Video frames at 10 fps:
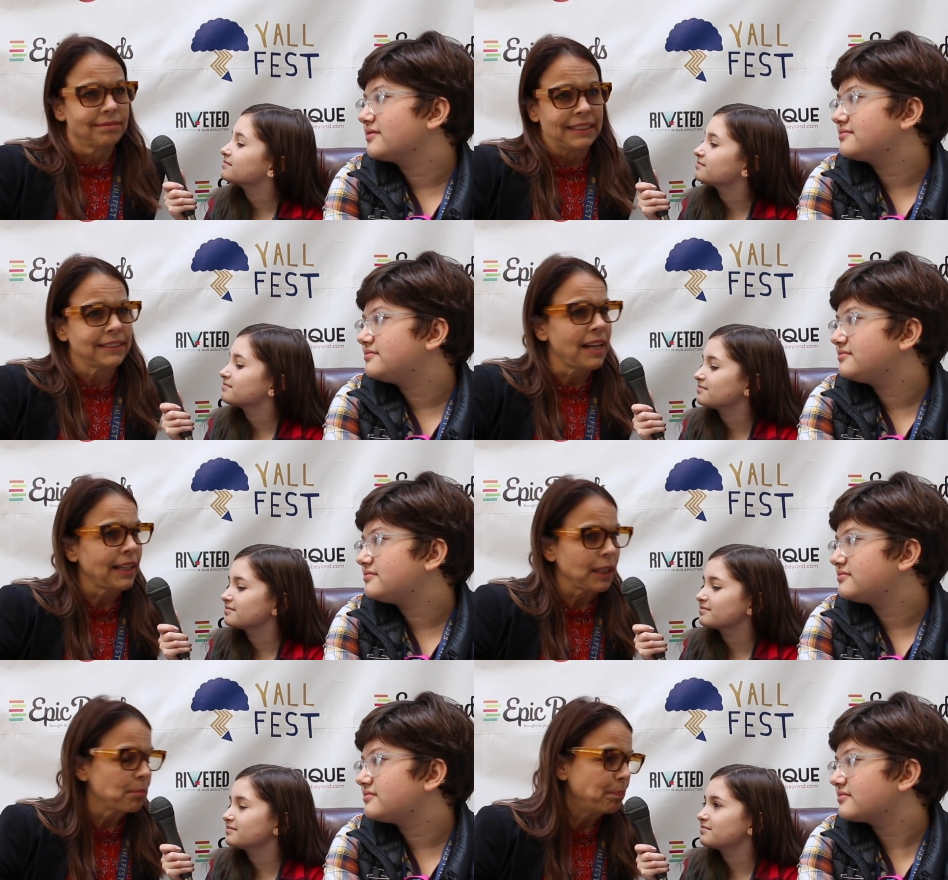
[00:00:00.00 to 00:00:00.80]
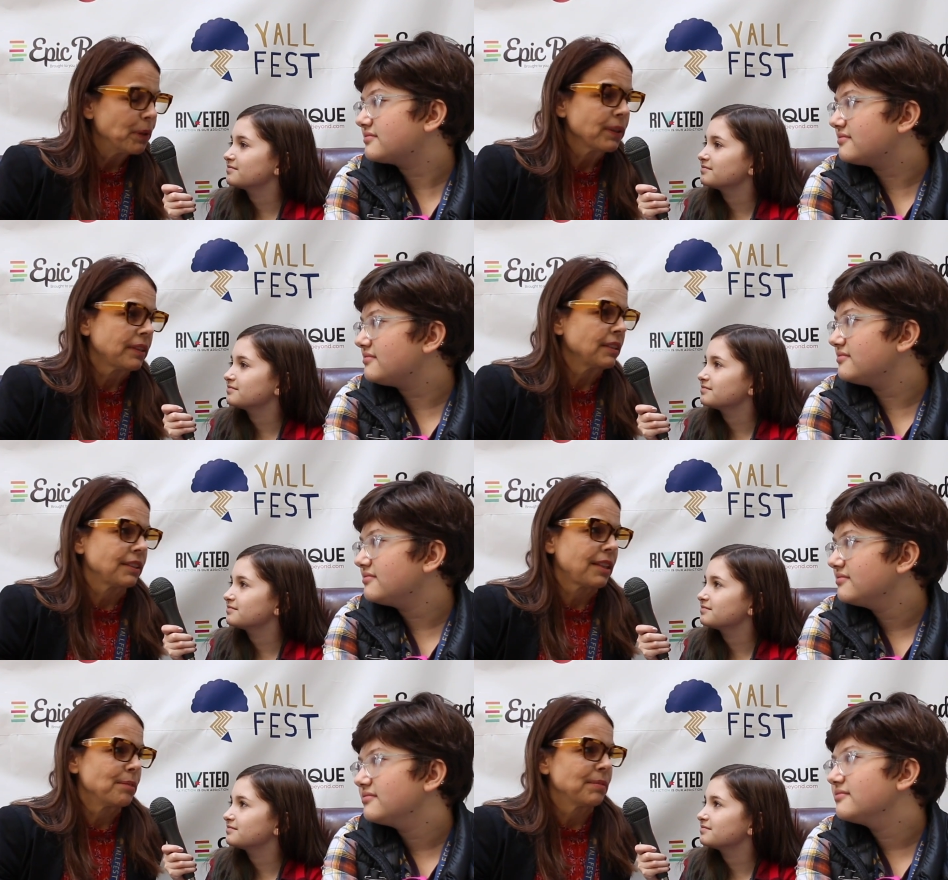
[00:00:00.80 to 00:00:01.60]
Speaker 1: it's not like a book
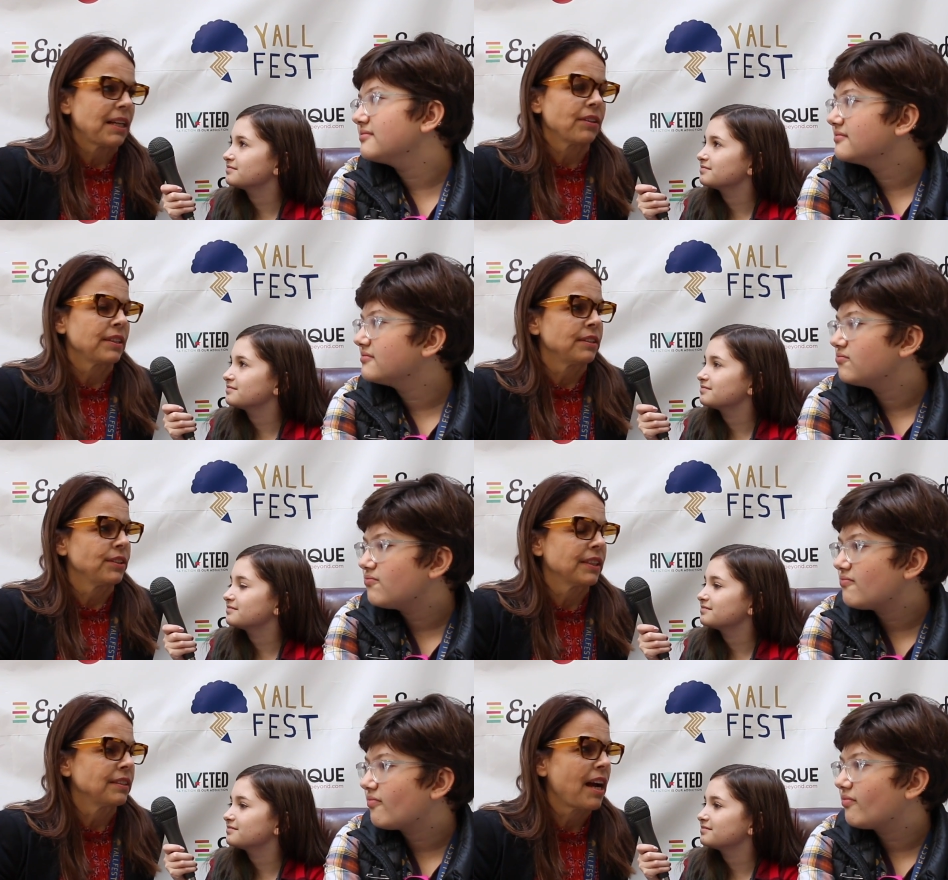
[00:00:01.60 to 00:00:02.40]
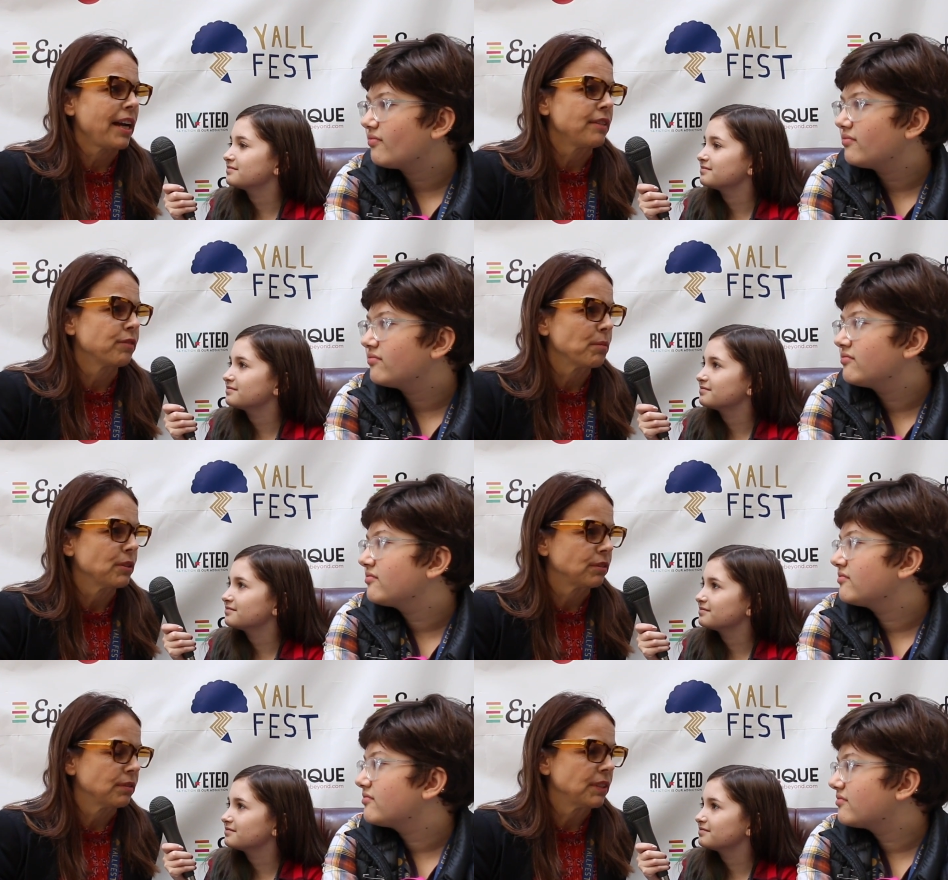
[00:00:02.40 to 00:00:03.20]
that comes out and you can hide from
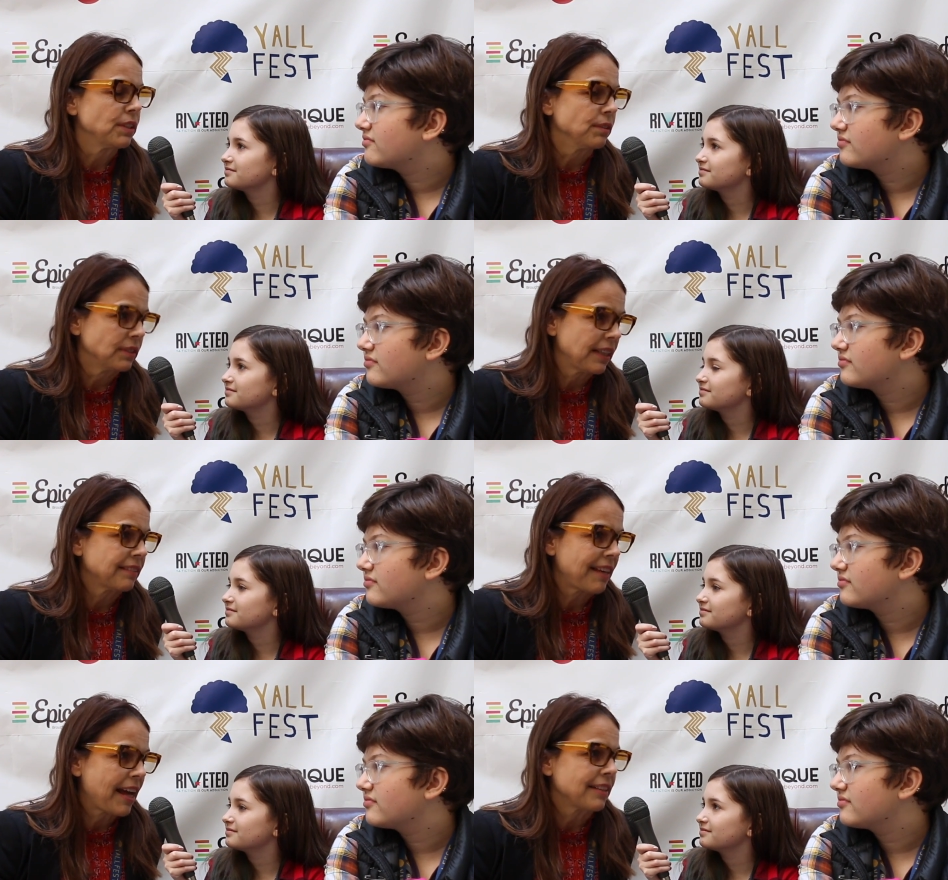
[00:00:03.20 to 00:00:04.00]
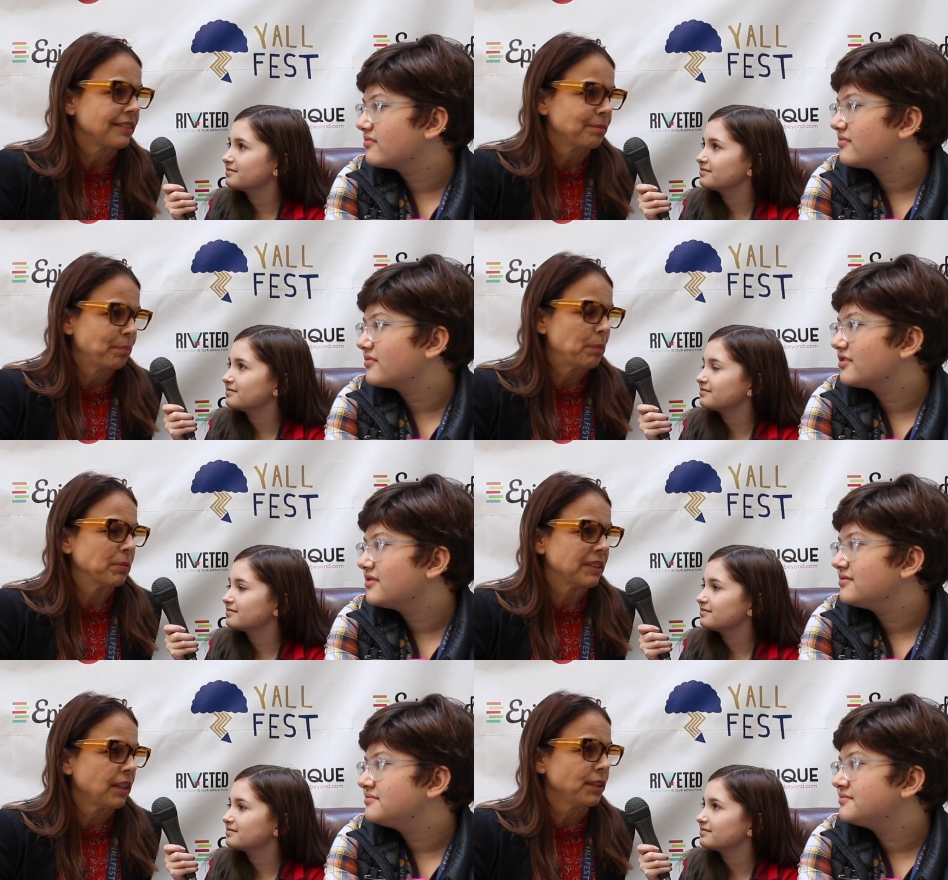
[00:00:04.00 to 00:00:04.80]
those reviews. Like that,
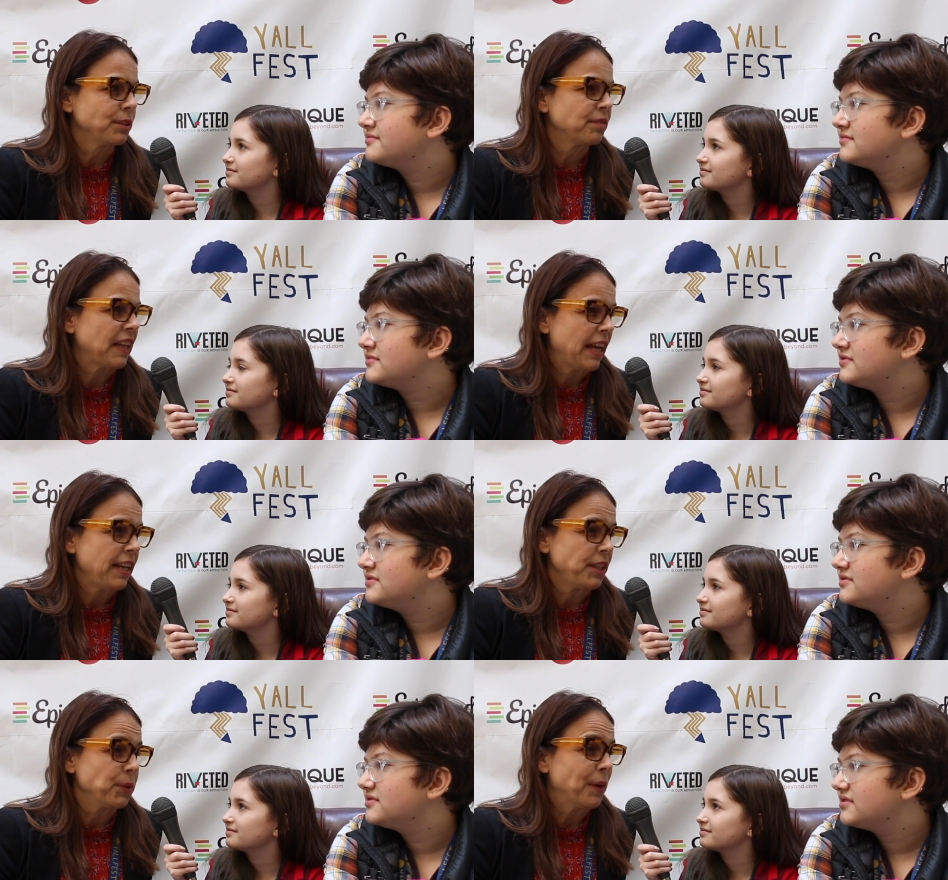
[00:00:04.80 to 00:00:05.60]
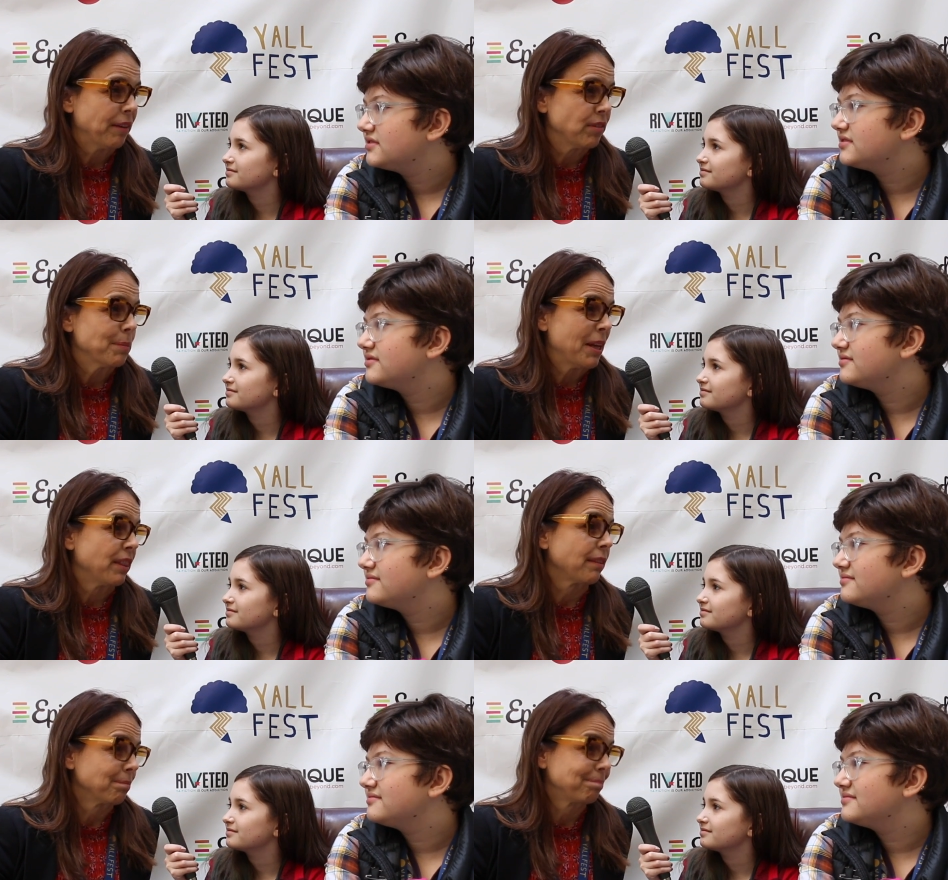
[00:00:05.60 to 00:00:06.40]
people tell you if they hate you every
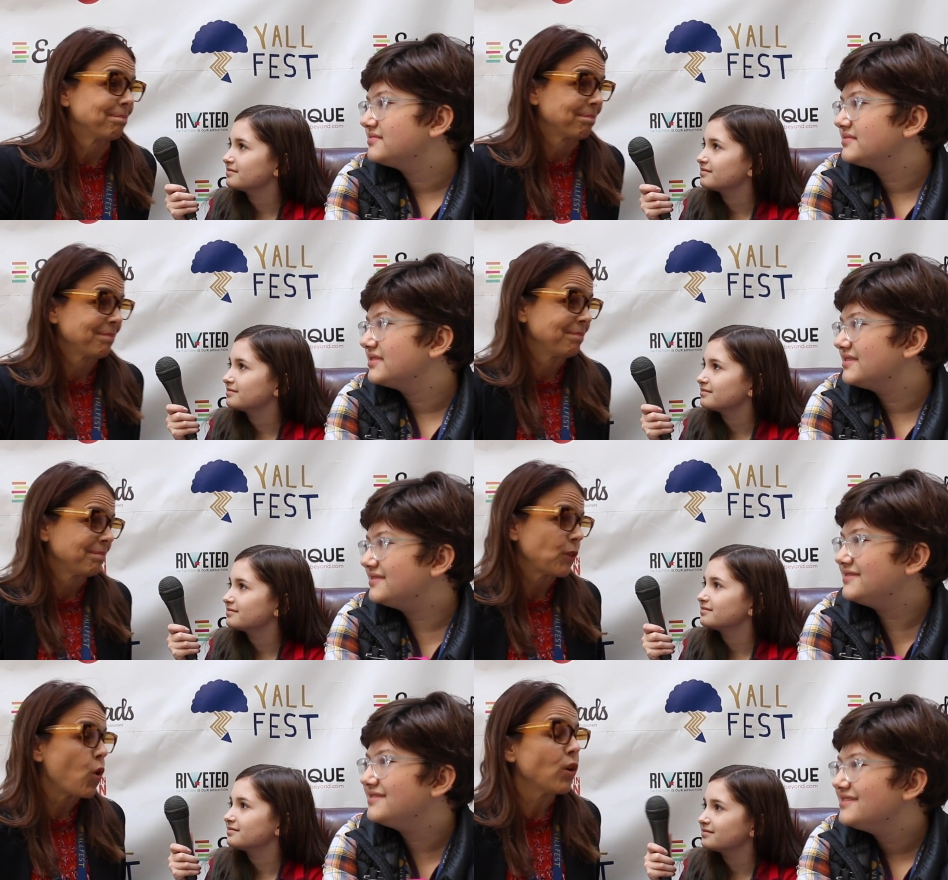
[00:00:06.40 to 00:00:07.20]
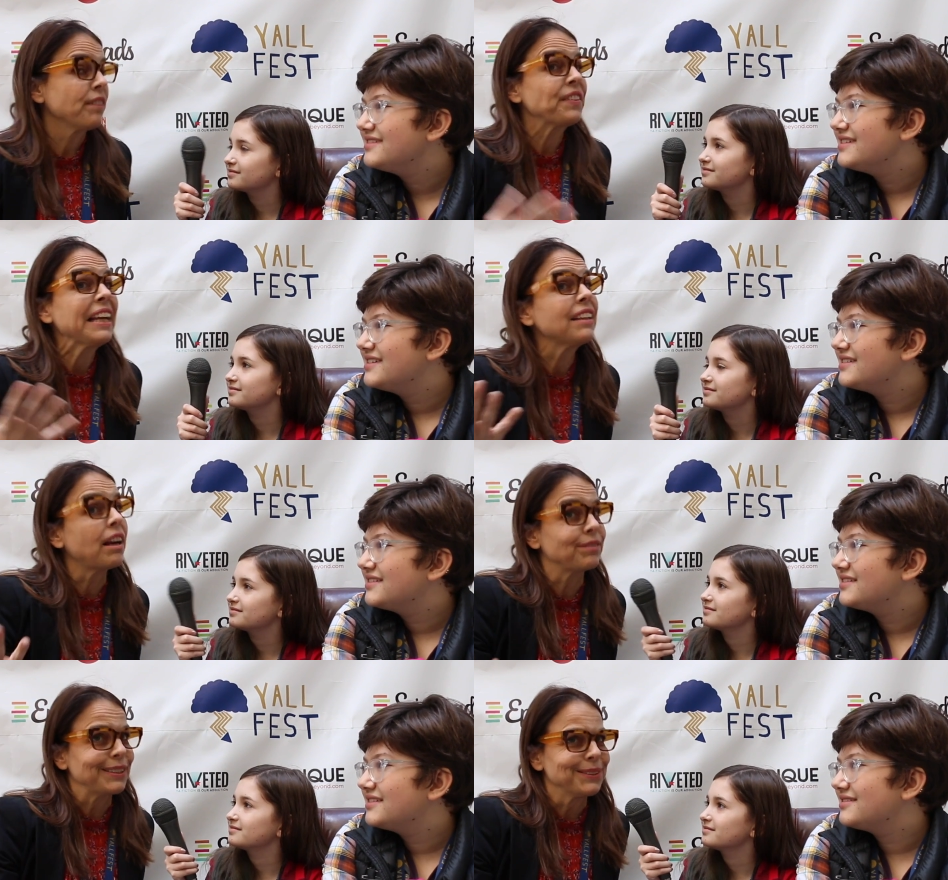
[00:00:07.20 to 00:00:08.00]
month or if they
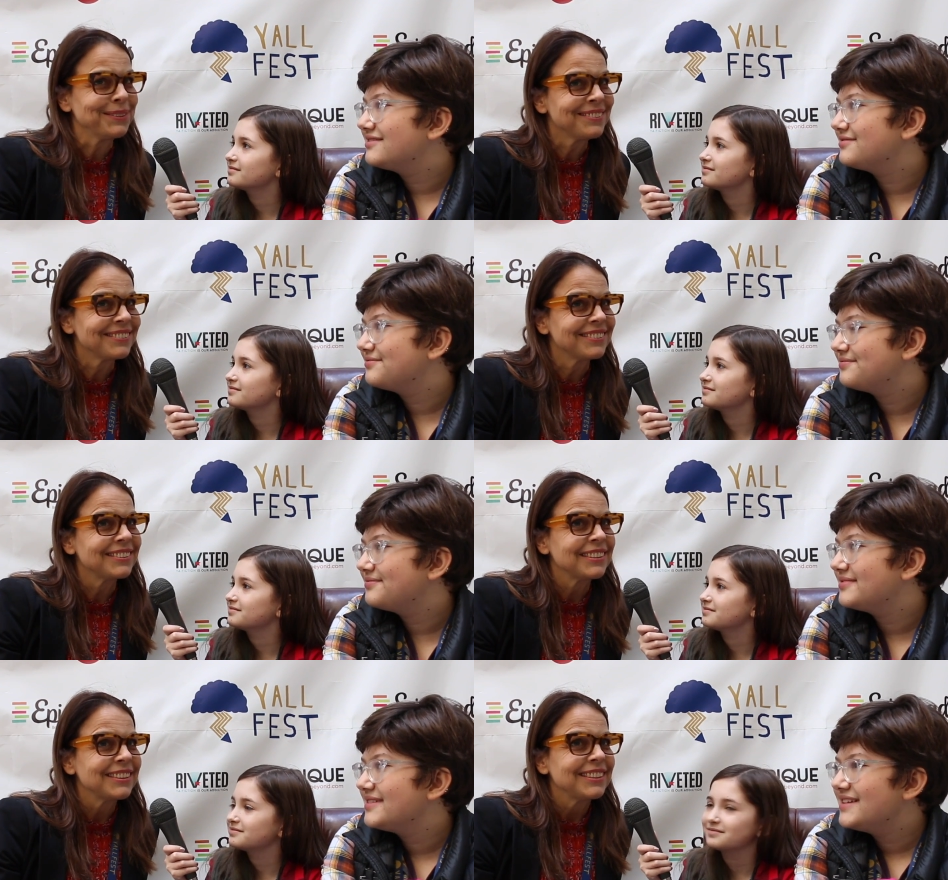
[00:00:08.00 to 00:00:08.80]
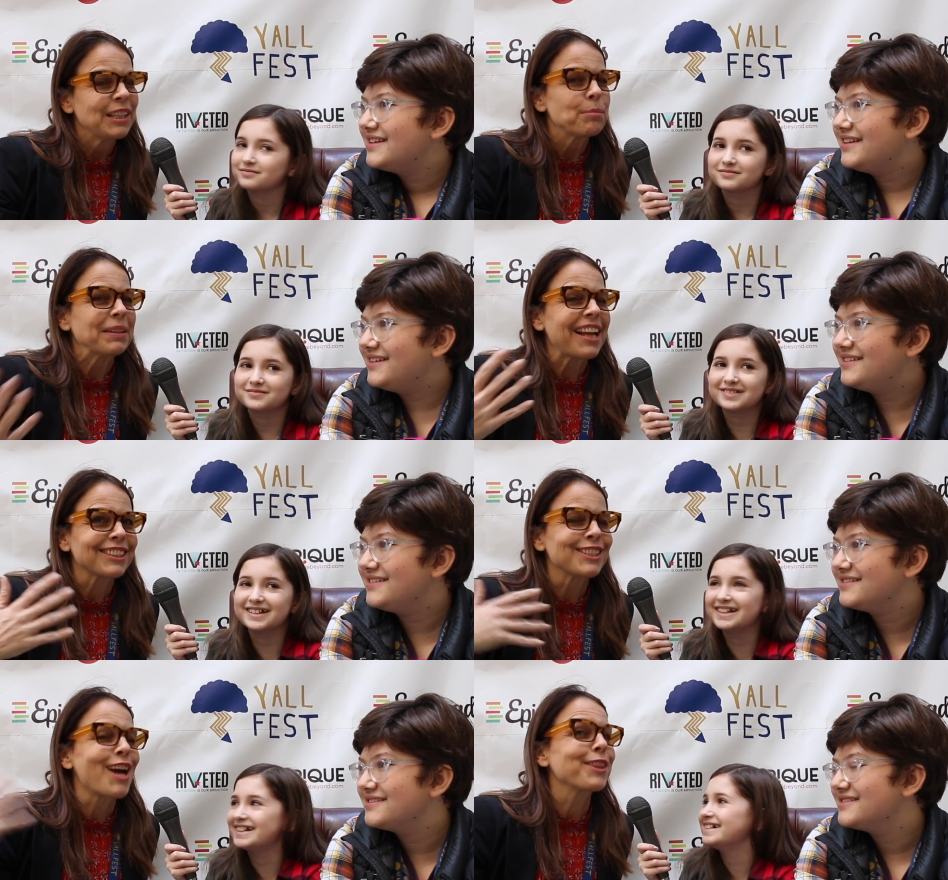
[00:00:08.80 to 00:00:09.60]
love you but
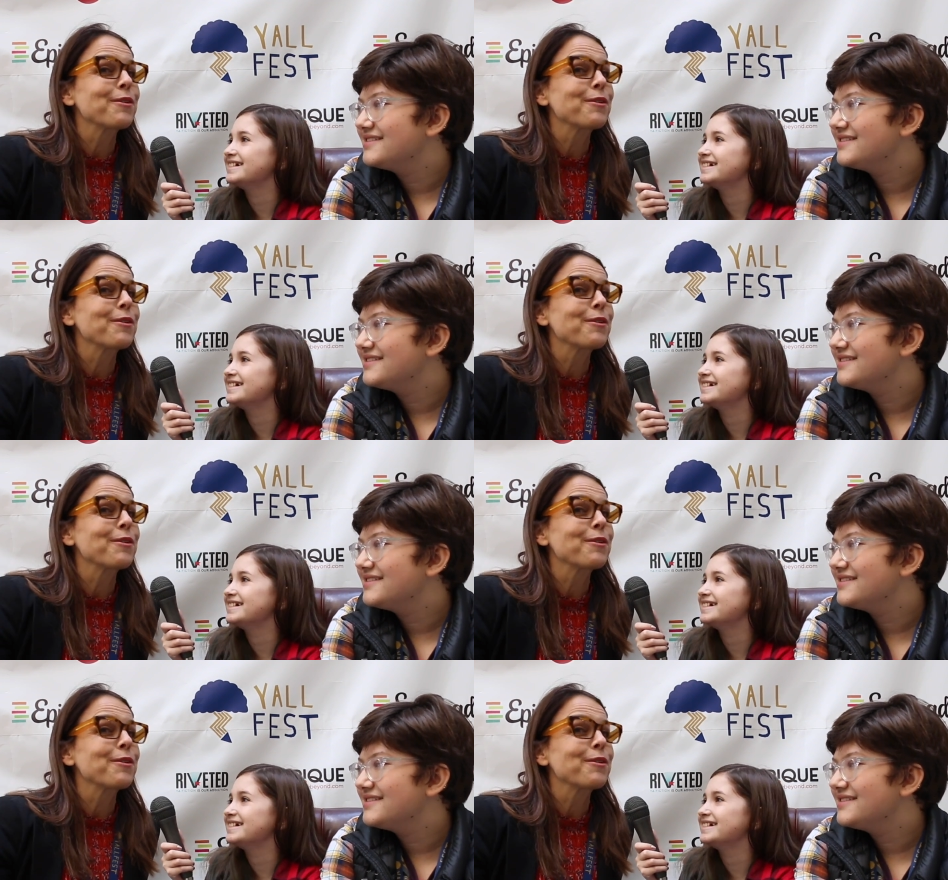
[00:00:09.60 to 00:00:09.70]
that's not